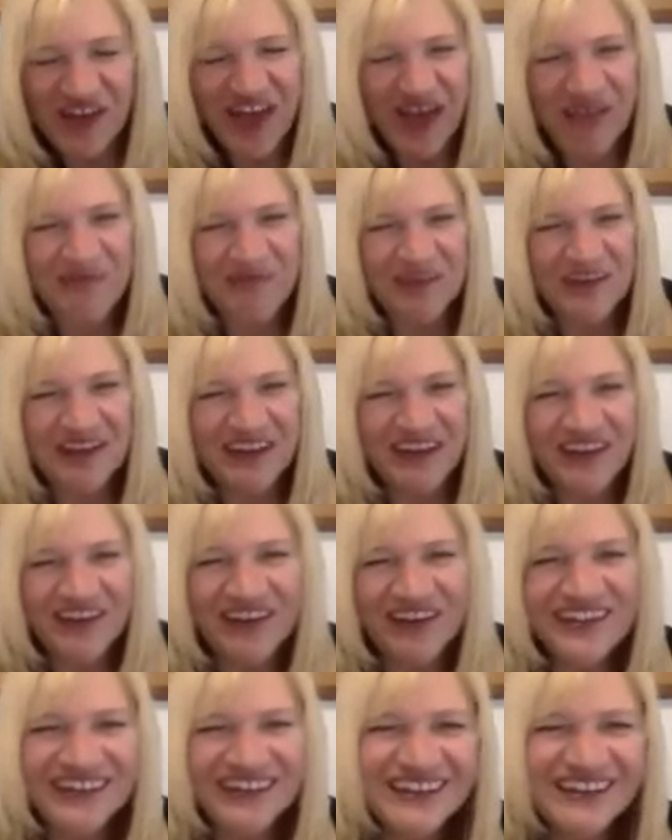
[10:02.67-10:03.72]

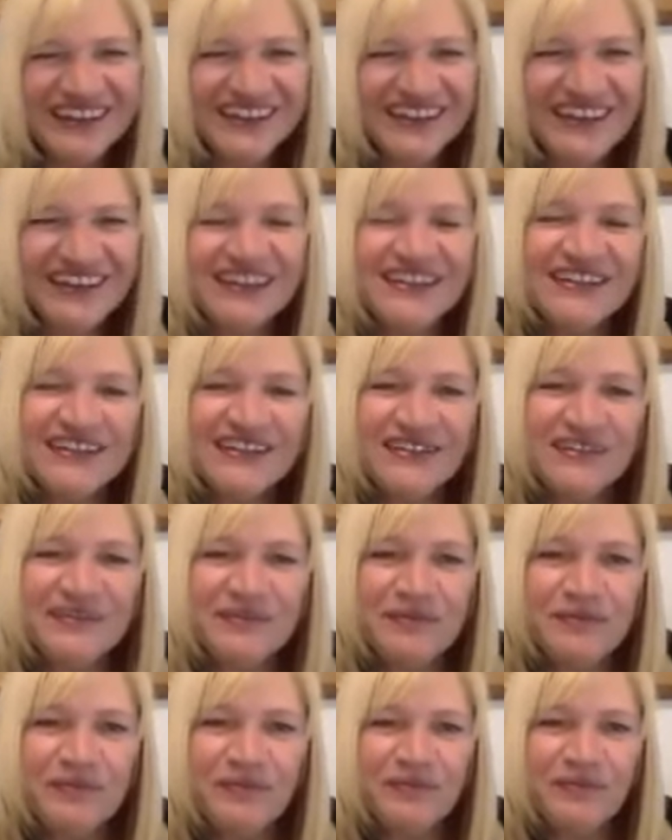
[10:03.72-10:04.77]

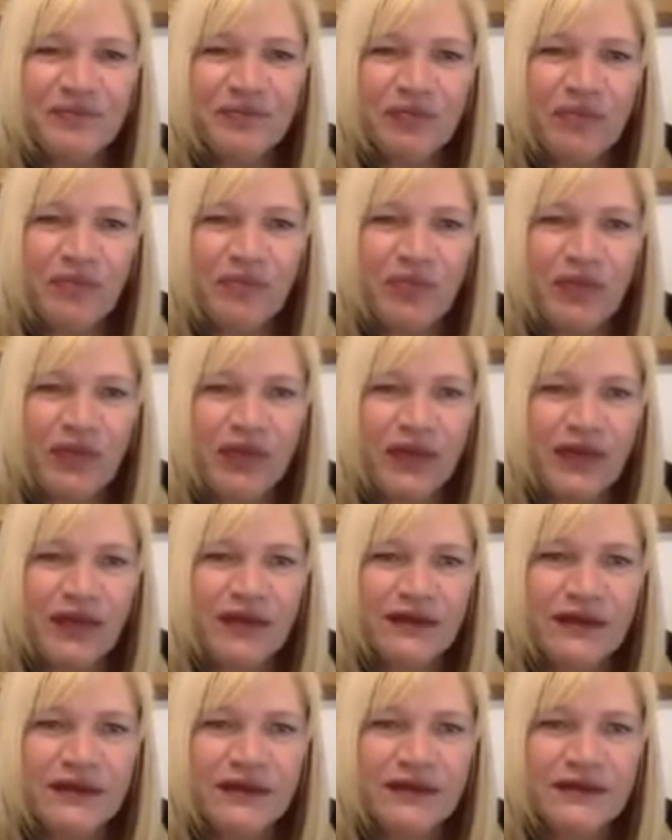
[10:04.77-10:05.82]

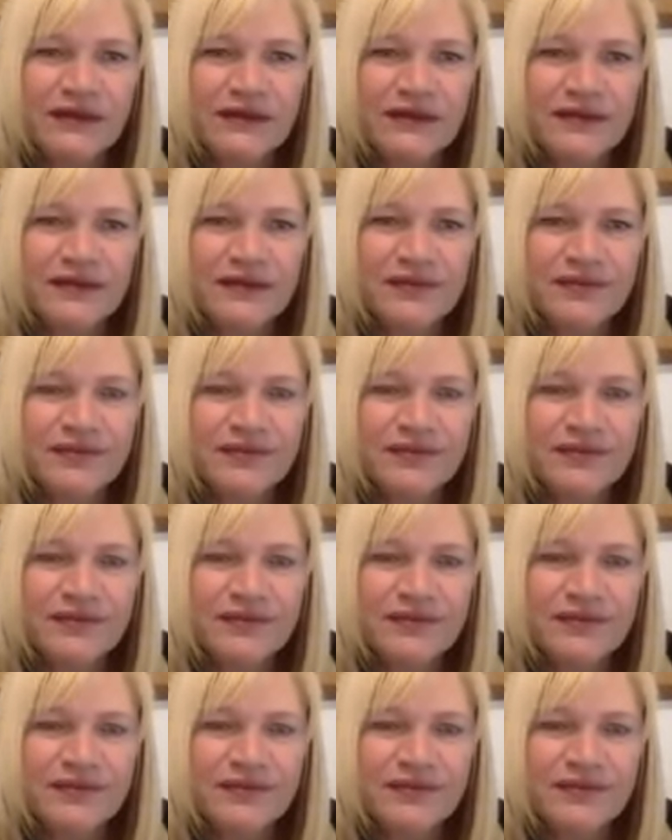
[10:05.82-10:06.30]
No words are spoken by the person on screen.